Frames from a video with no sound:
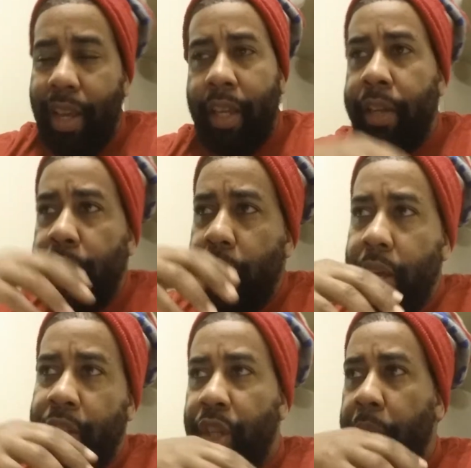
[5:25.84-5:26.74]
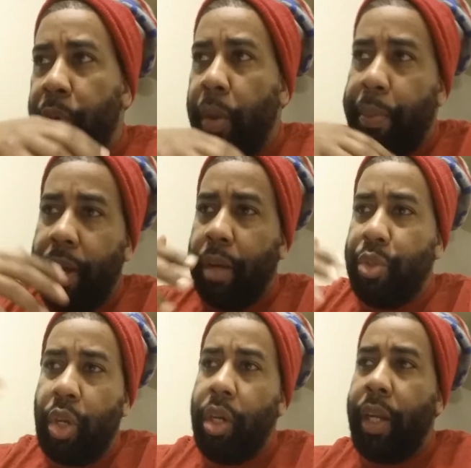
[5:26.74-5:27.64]
he is able to pick up
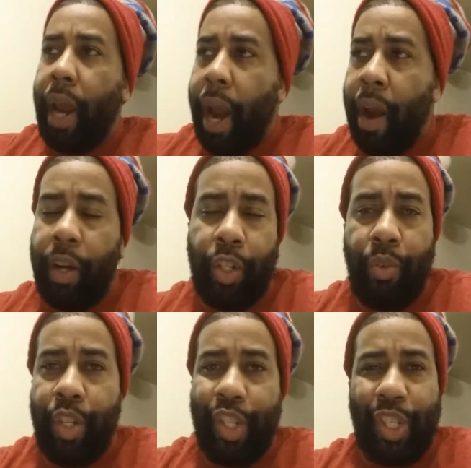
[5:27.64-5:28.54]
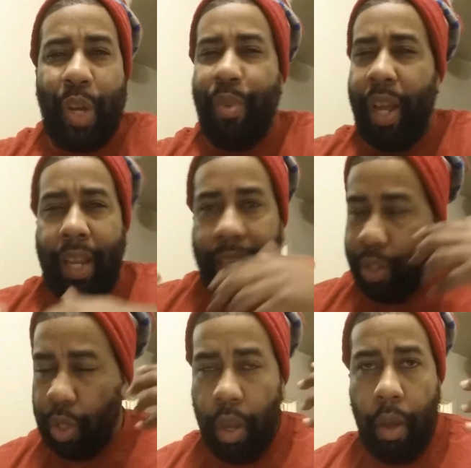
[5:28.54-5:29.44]
certain characteristics of her, that
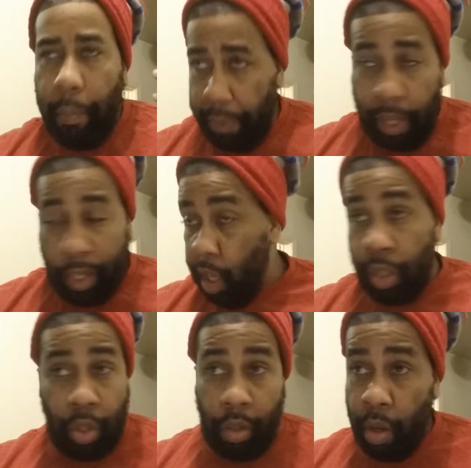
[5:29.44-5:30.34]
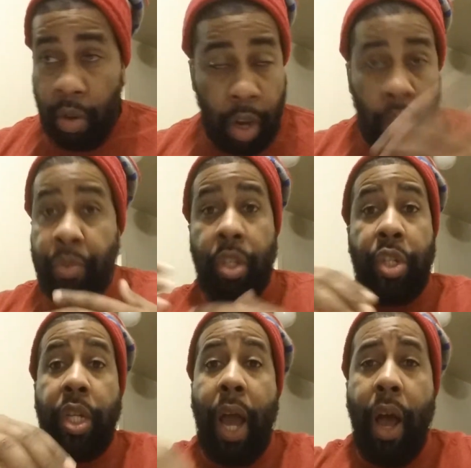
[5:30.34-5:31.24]
he's loves his
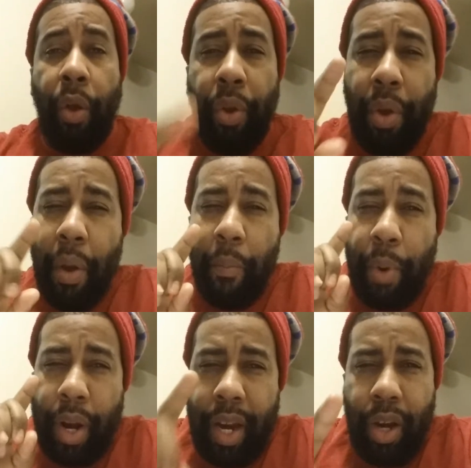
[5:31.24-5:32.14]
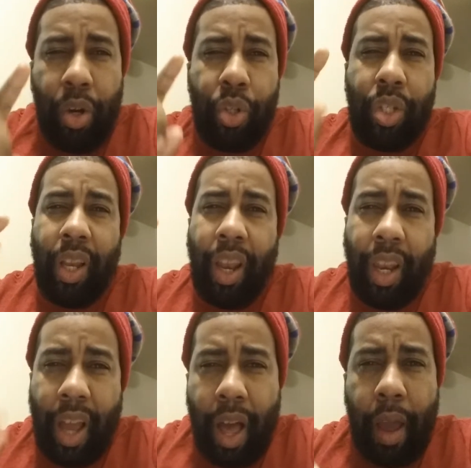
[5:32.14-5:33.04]
child. But here's the
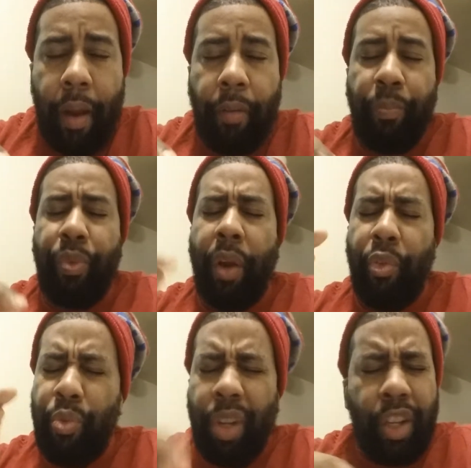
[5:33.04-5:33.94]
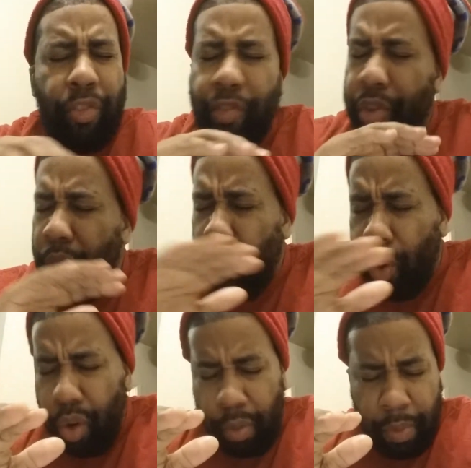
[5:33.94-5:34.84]
line that really
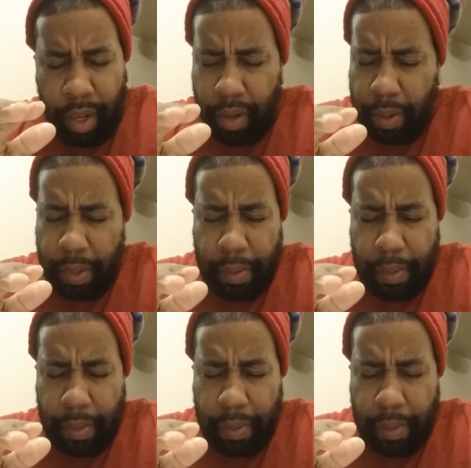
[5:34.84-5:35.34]
floored me.